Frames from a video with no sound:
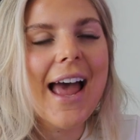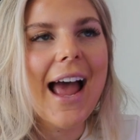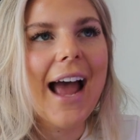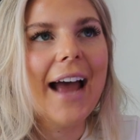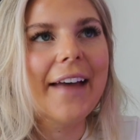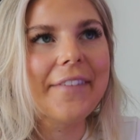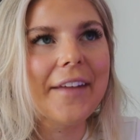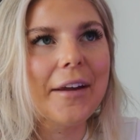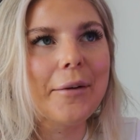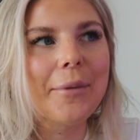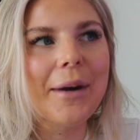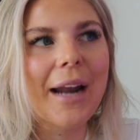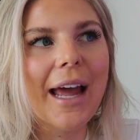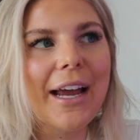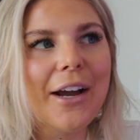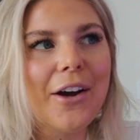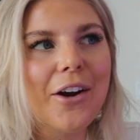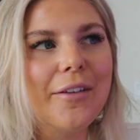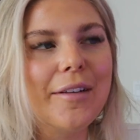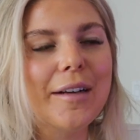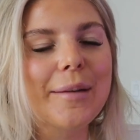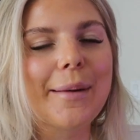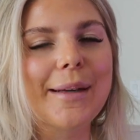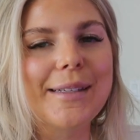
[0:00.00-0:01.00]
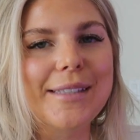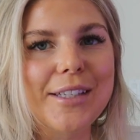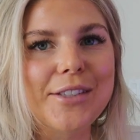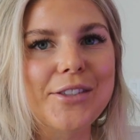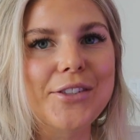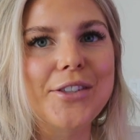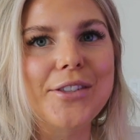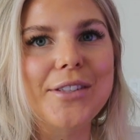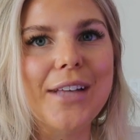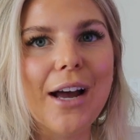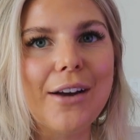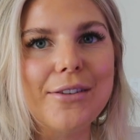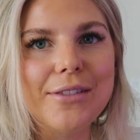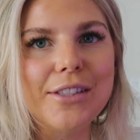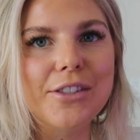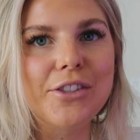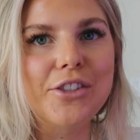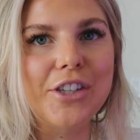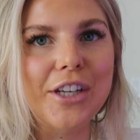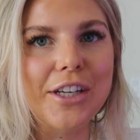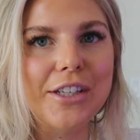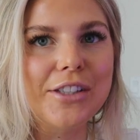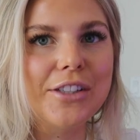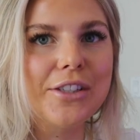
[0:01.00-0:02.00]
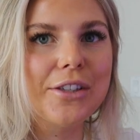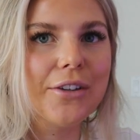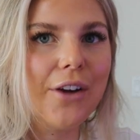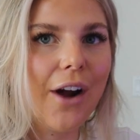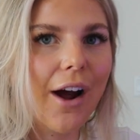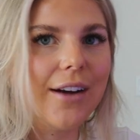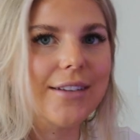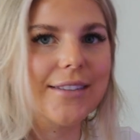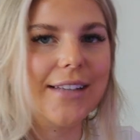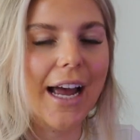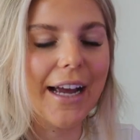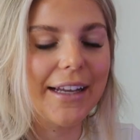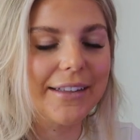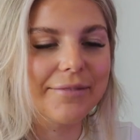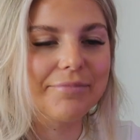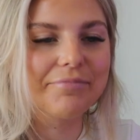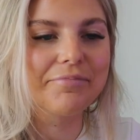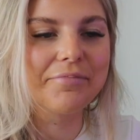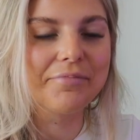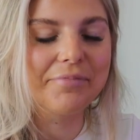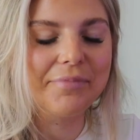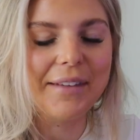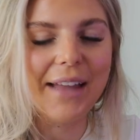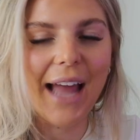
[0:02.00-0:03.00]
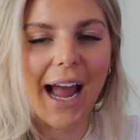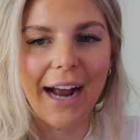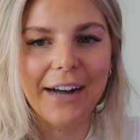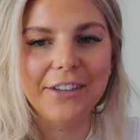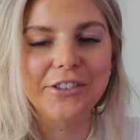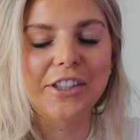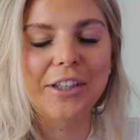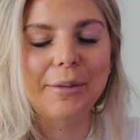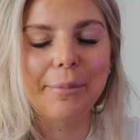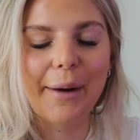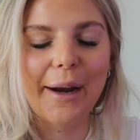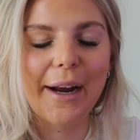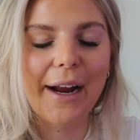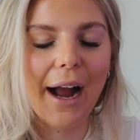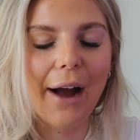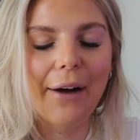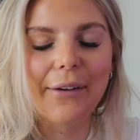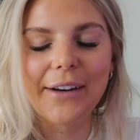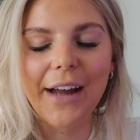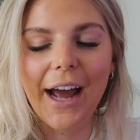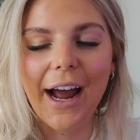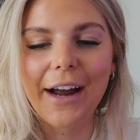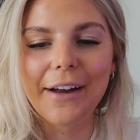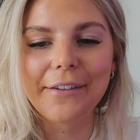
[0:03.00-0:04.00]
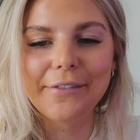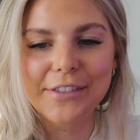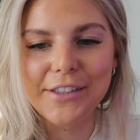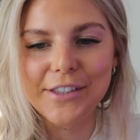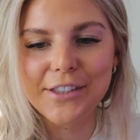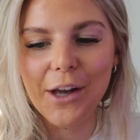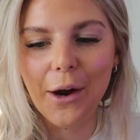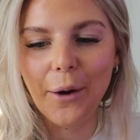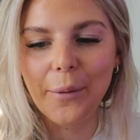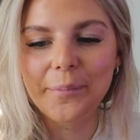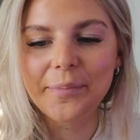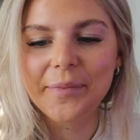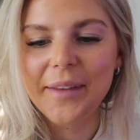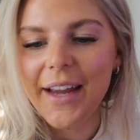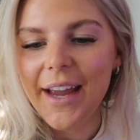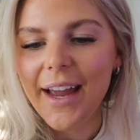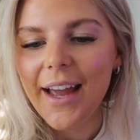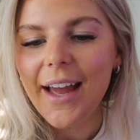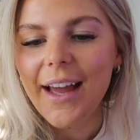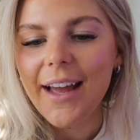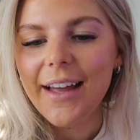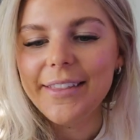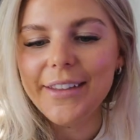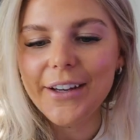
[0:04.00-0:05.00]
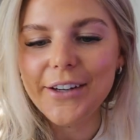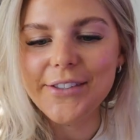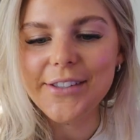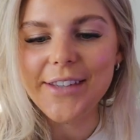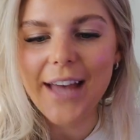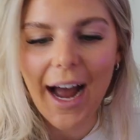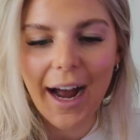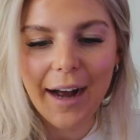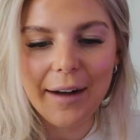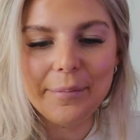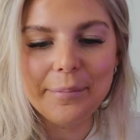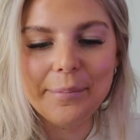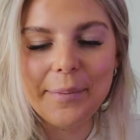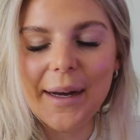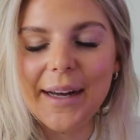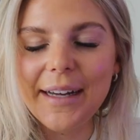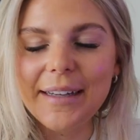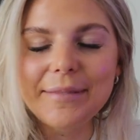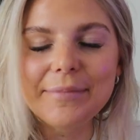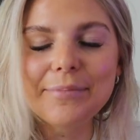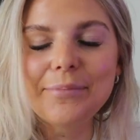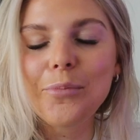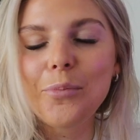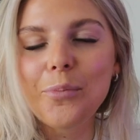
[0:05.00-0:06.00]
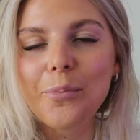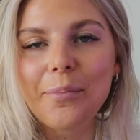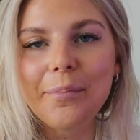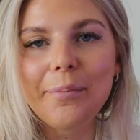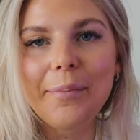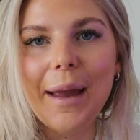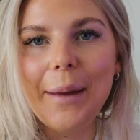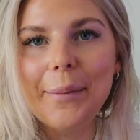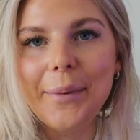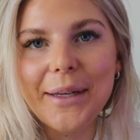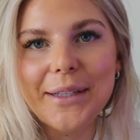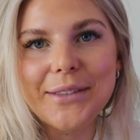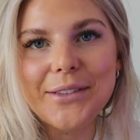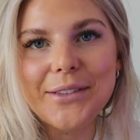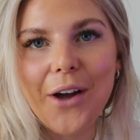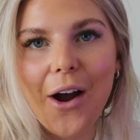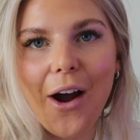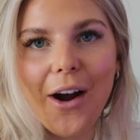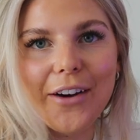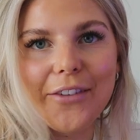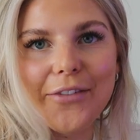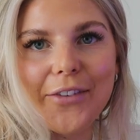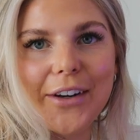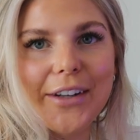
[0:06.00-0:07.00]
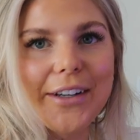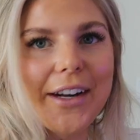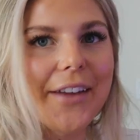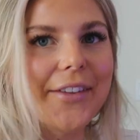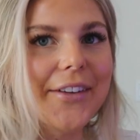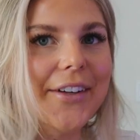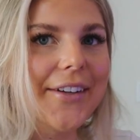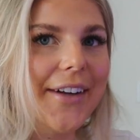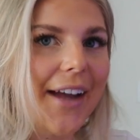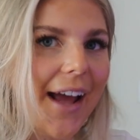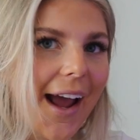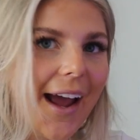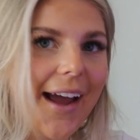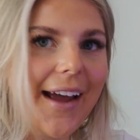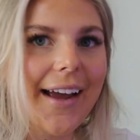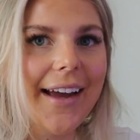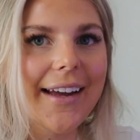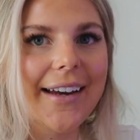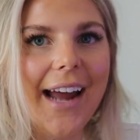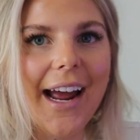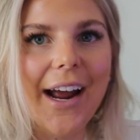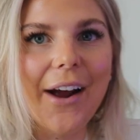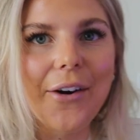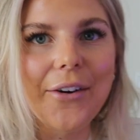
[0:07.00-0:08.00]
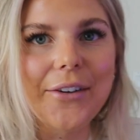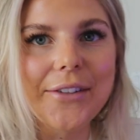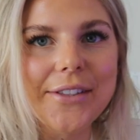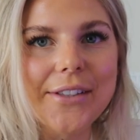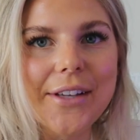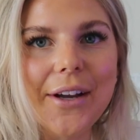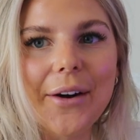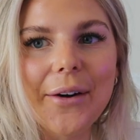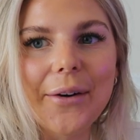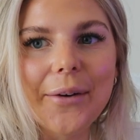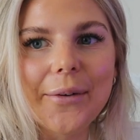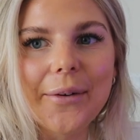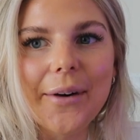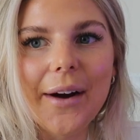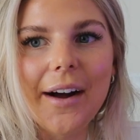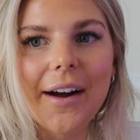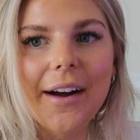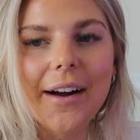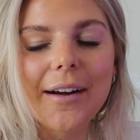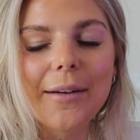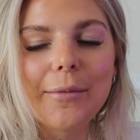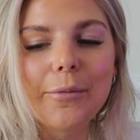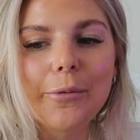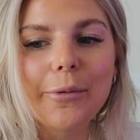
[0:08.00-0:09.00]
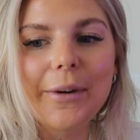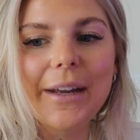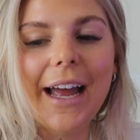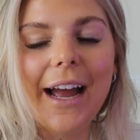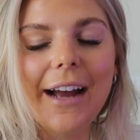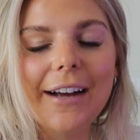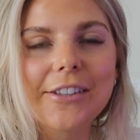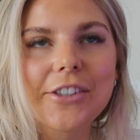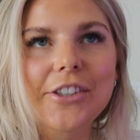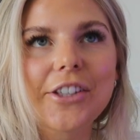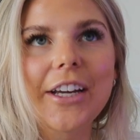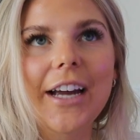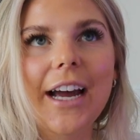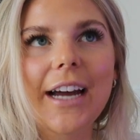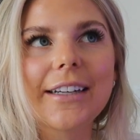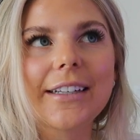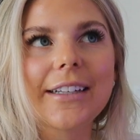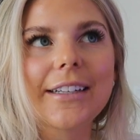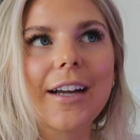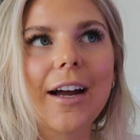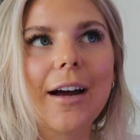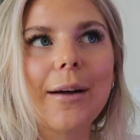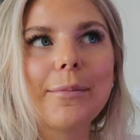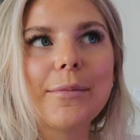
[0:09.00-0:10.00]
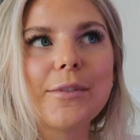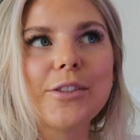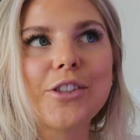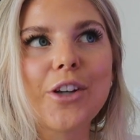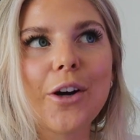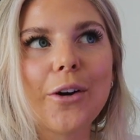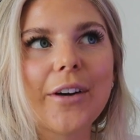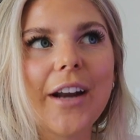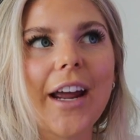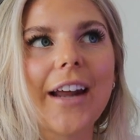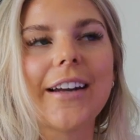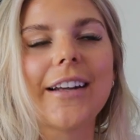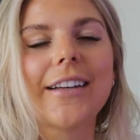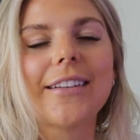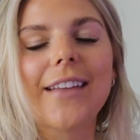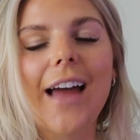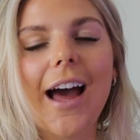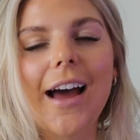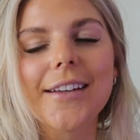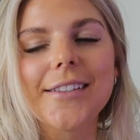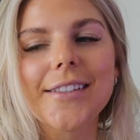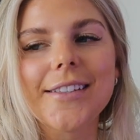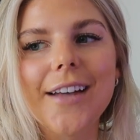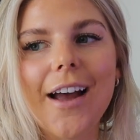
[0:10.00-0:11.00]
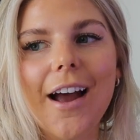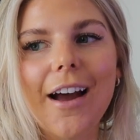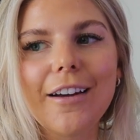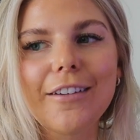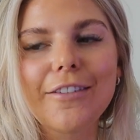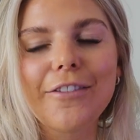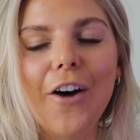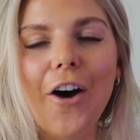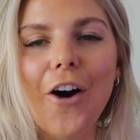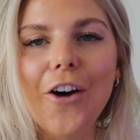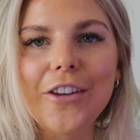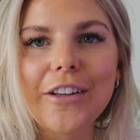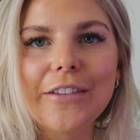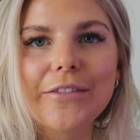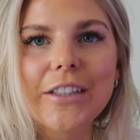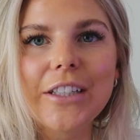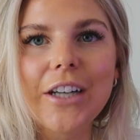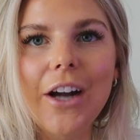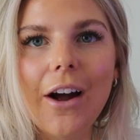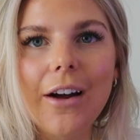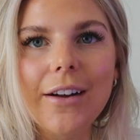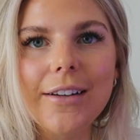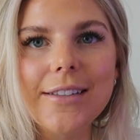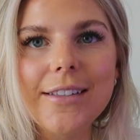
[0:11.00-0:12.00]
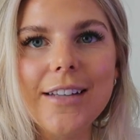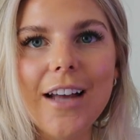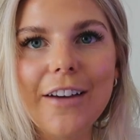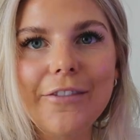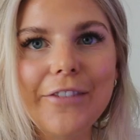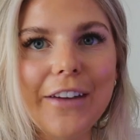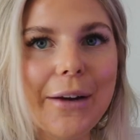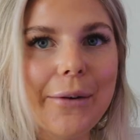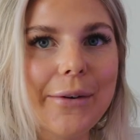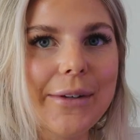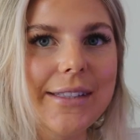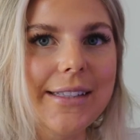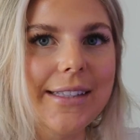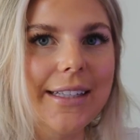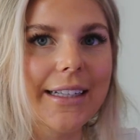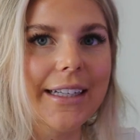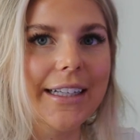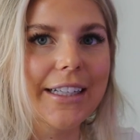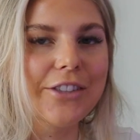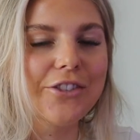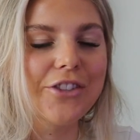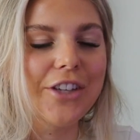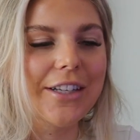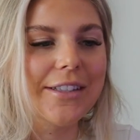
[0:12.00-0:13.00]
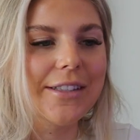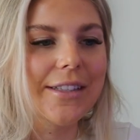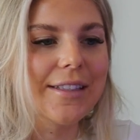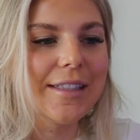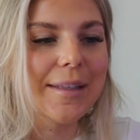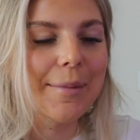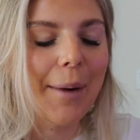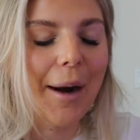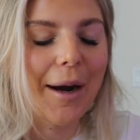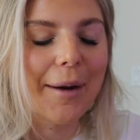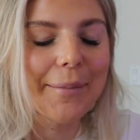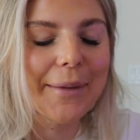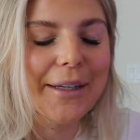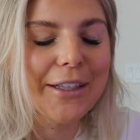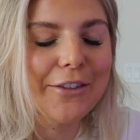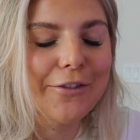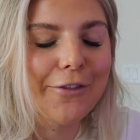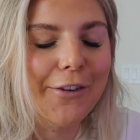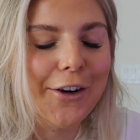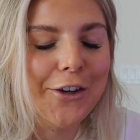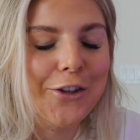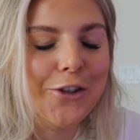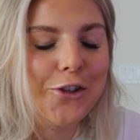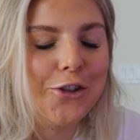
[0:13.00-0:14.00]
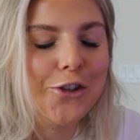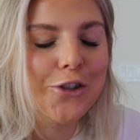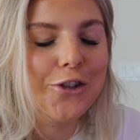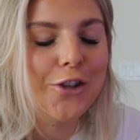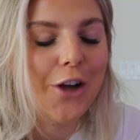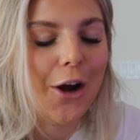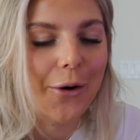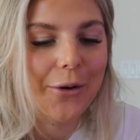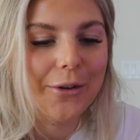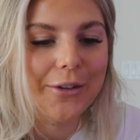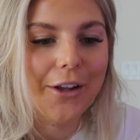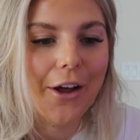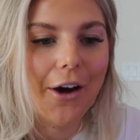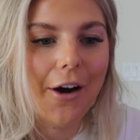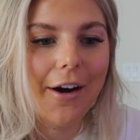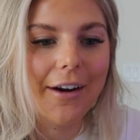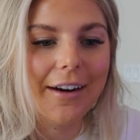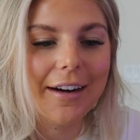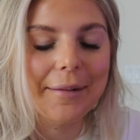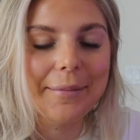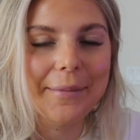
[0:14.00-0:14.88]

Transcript: And then when I go over to my sister's house and she has 2 dogs, I actually break out in hives. So there's that, but maybe a dog for another day. And I also, we actually ended up donating that stuff, all of the dog stuff. It was sitting in Jason's apartment for so long.